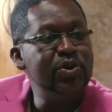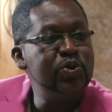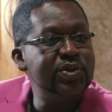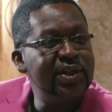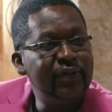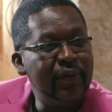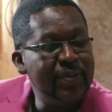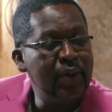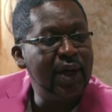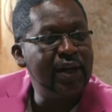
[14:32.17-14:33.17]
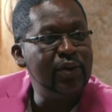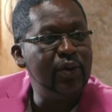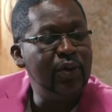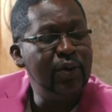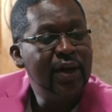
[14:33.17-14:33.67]
music from the word
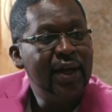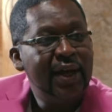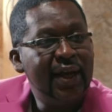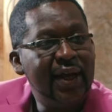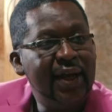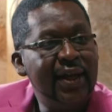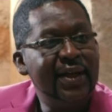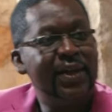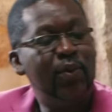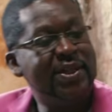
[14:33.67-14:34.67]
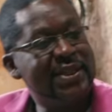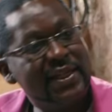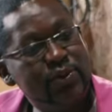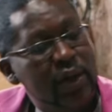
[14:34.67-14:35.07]
go? Ni wazazi